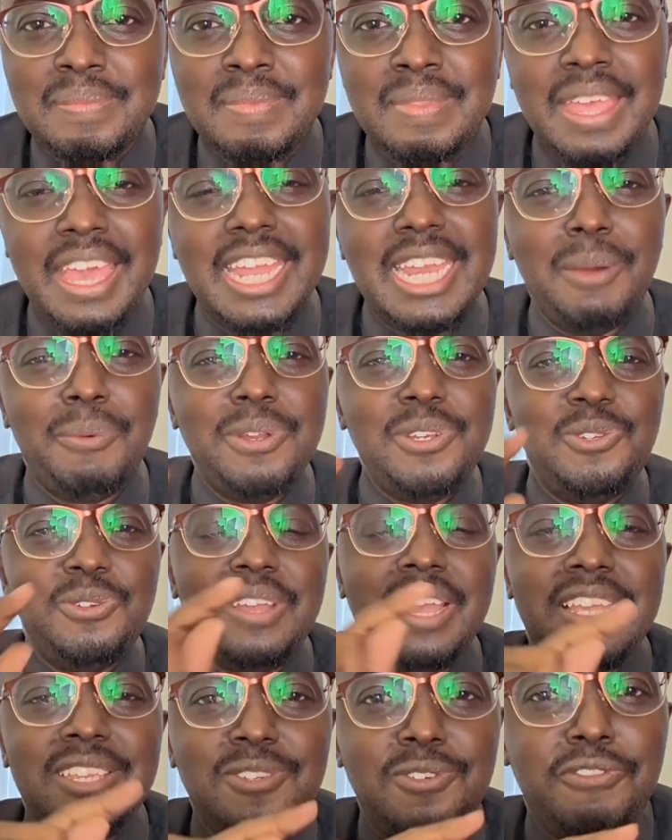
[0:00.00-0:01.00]
And I want you
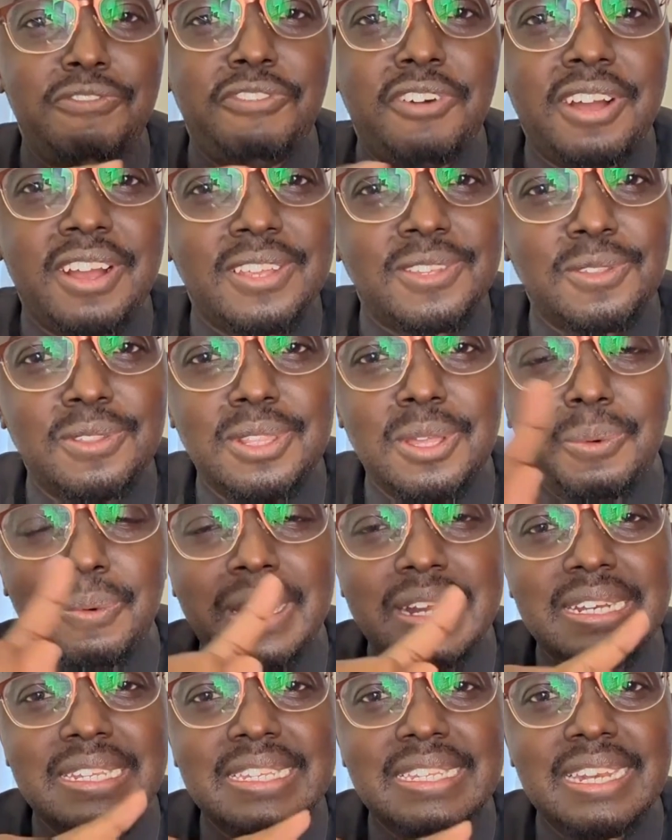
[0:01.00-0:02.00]
guys to focus on the
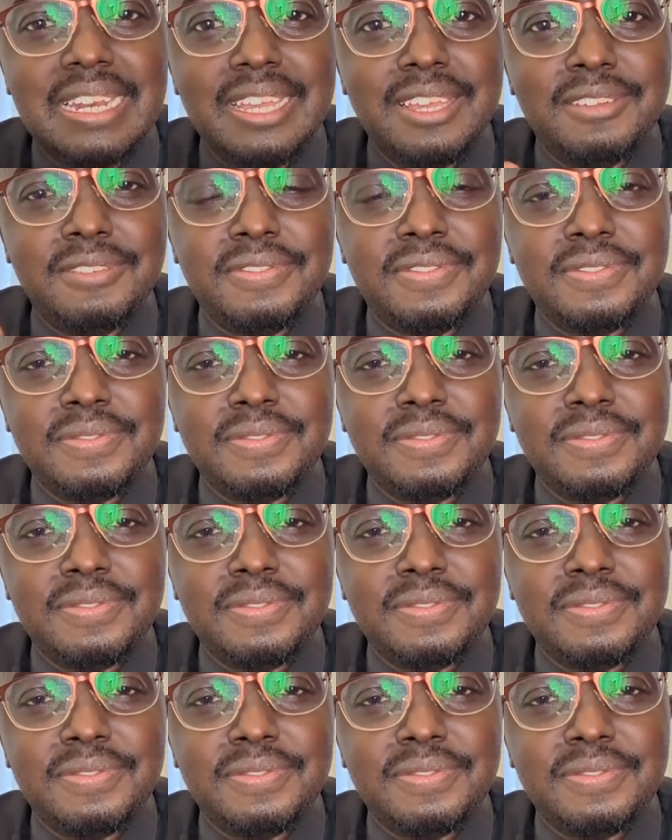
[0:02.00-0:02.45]
word slave.